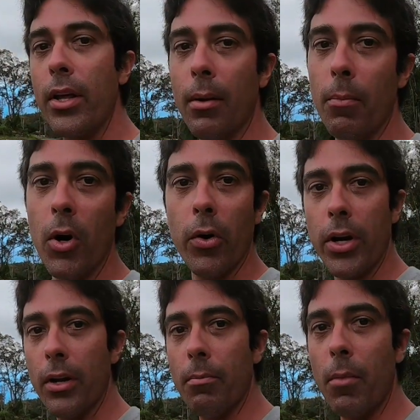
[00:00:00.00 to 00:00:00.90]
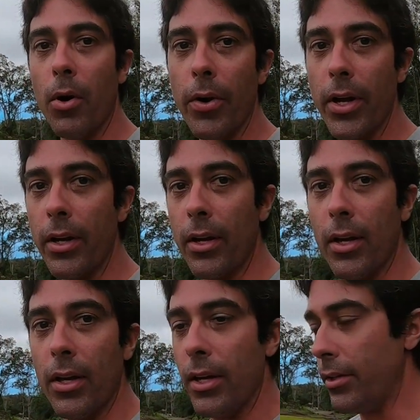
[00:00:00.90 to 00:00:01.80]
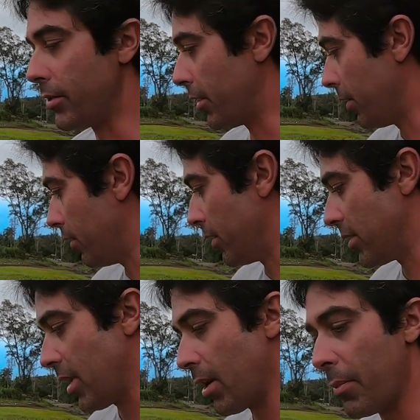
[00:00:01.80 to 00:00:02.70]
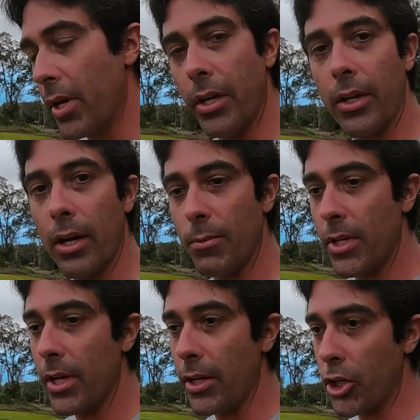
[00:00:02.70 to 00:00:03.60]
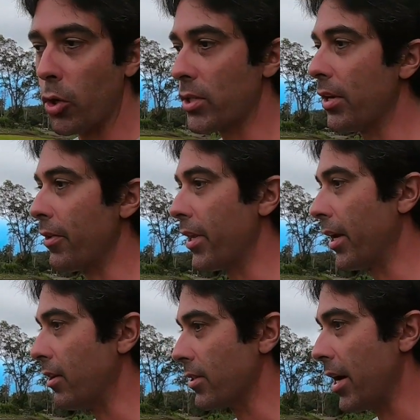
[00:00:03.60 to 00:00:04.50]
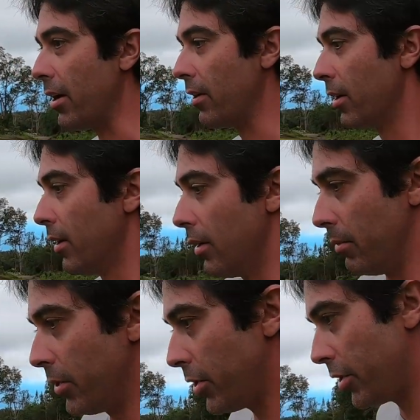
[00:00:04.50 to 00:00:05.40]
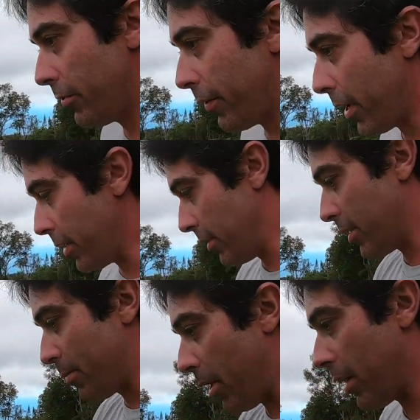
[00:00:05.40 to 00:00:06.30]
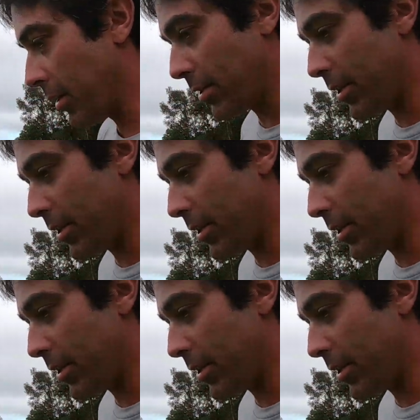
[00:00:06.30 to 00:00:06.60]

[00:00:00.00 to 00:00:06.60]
it and mowing it and mowing it until the centipede comes in and chokes everything else out. Let me find a spot of